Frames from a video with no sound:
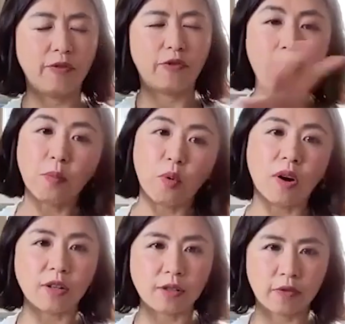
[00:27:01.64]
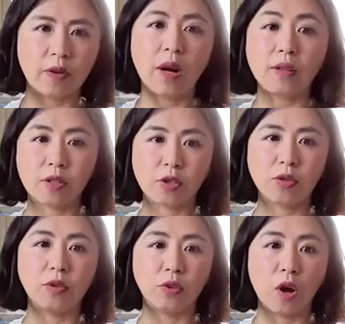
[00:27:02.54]
frameworks for us
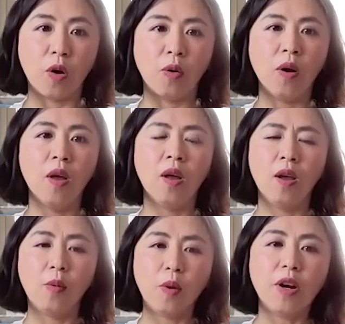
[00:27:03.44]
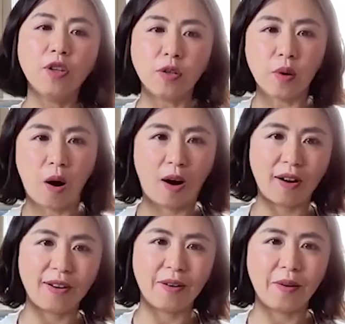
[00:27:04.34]
to know where you
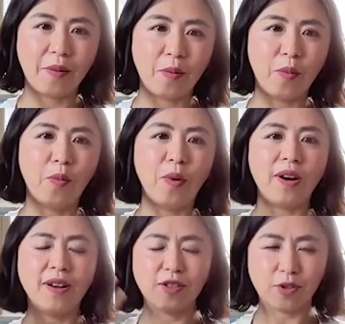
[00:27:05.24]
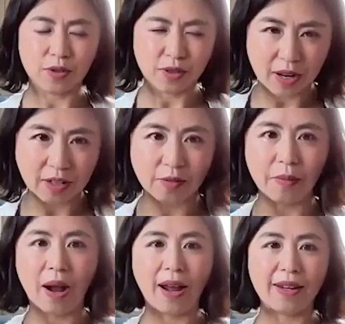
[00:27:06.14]
are, where is your state of
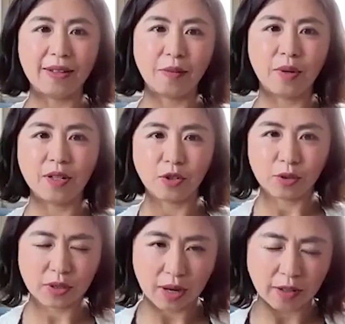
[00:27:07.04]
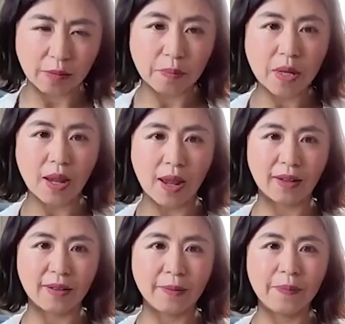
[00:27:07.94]
mind, where is your state of
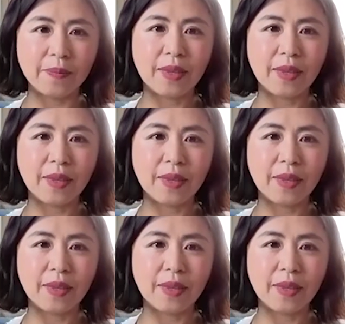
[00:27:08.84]
being,